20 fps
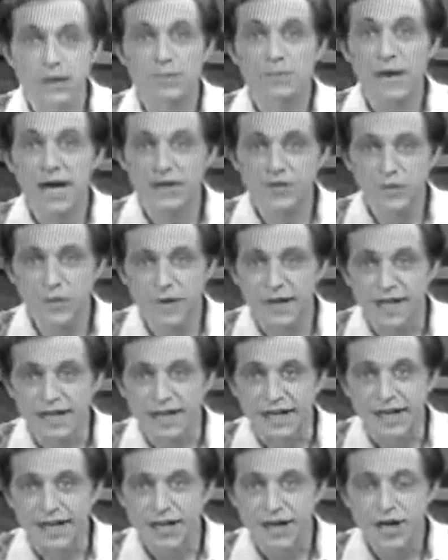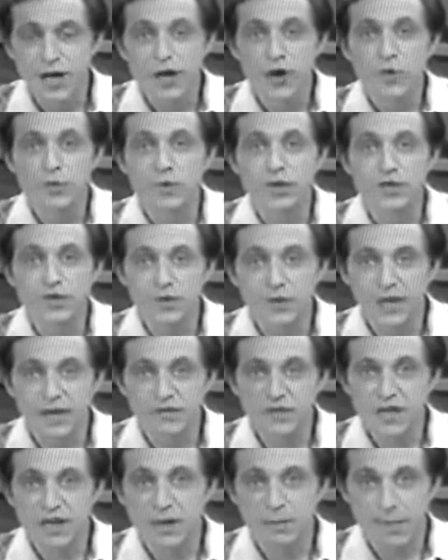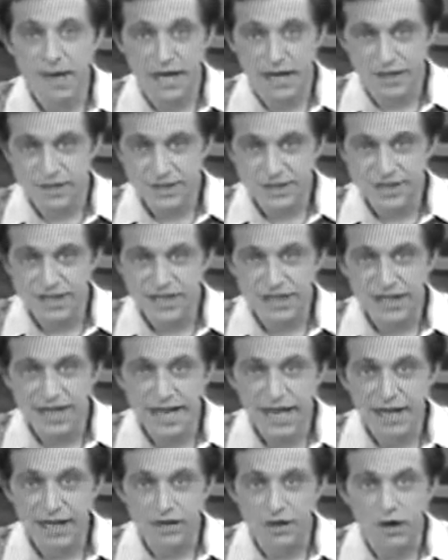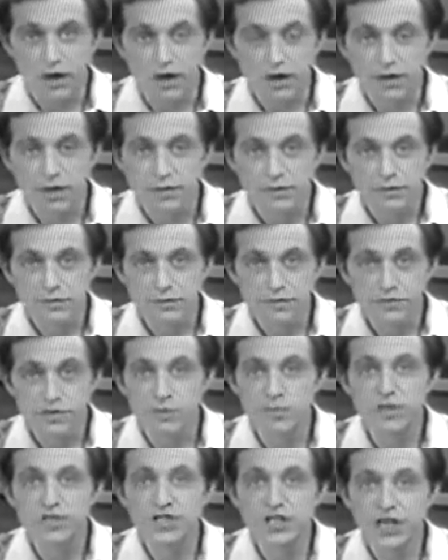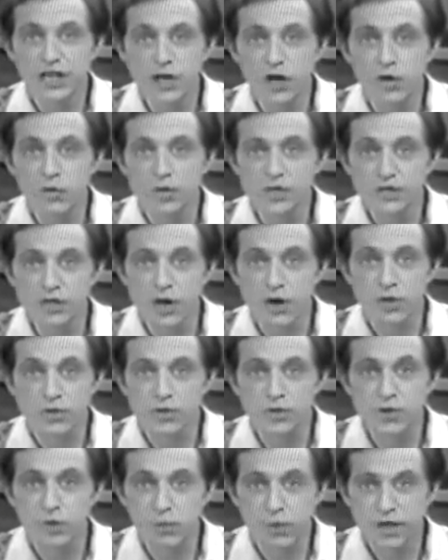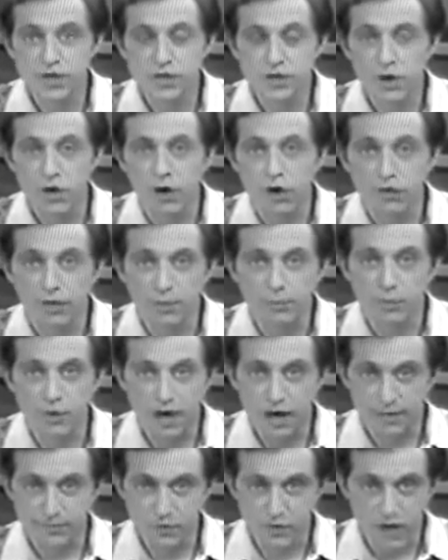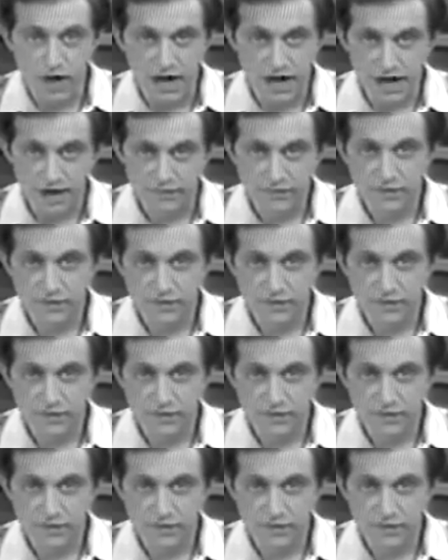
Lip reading: By the way, when you give the command to see the catalog, the machine always goes to what is called the prime drive.